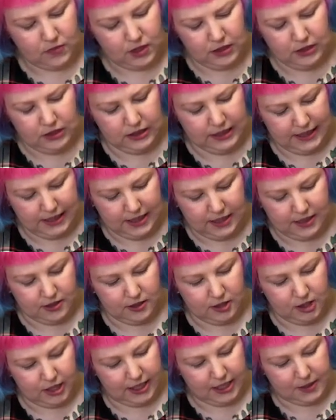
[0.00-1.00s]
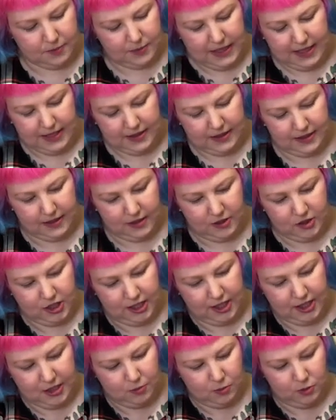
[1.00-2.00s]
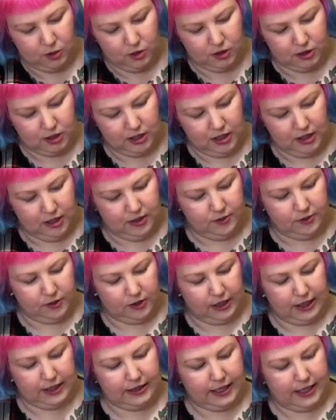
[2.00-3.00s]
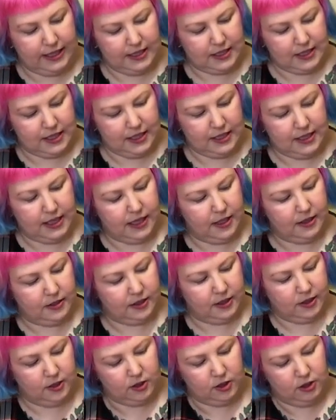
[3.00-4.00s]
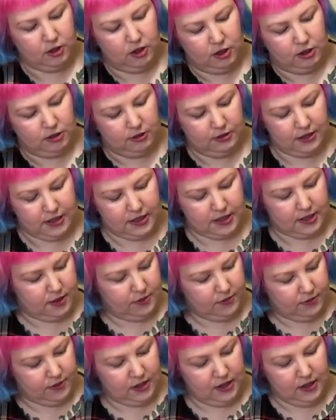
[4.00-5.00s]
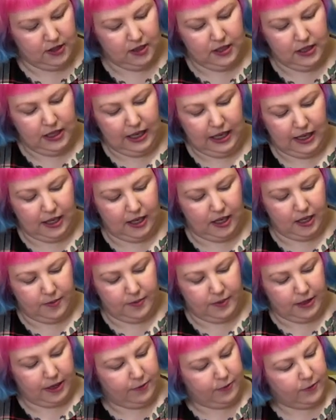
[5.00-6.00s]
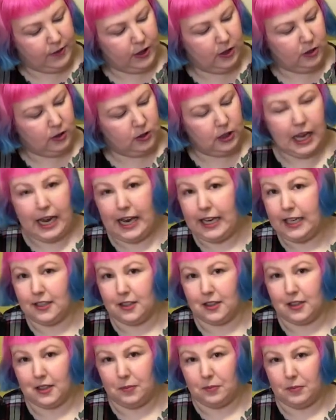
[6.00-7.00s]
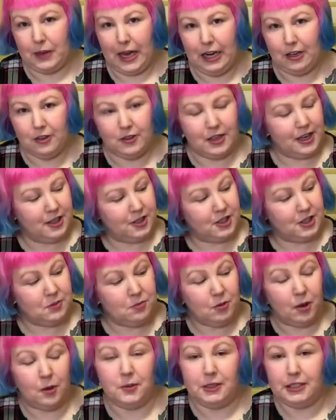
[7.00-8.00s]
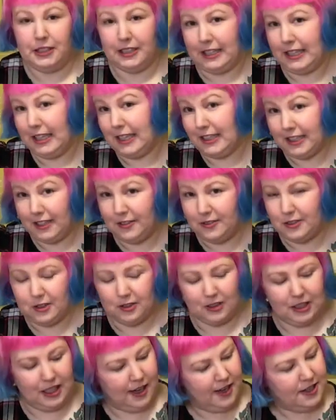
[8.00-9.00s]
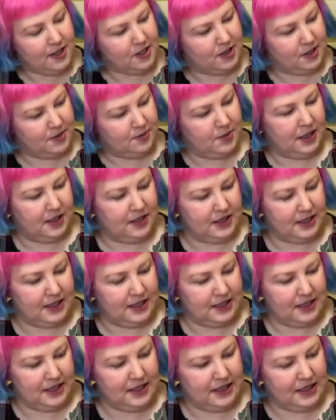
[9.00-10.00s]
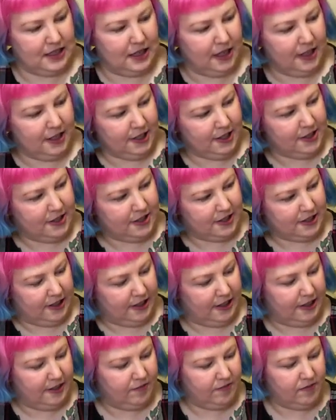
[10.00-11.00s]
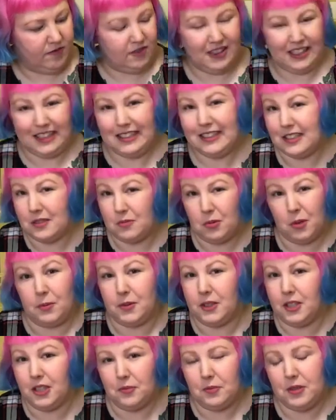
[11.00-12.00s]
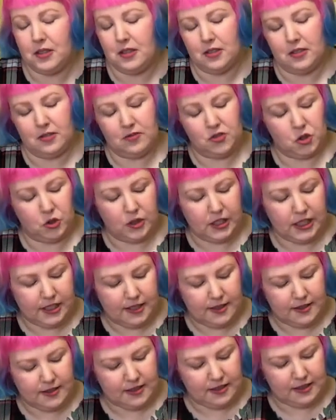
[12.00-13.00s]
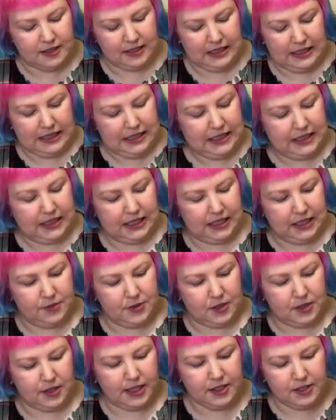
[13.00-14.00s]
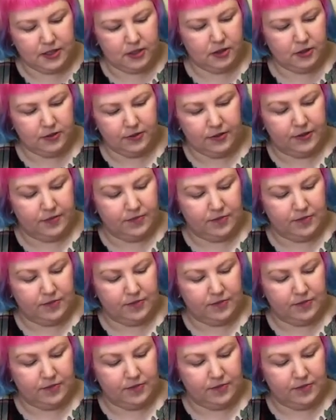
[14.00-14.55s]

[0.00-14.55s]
these chest pieces and chessboard, feel like they stand out, and her collar and stuff. I feel like the background is probably going to get left to last just because it is the darkest and I think it's probably going to be the trickiest. So that's sort of,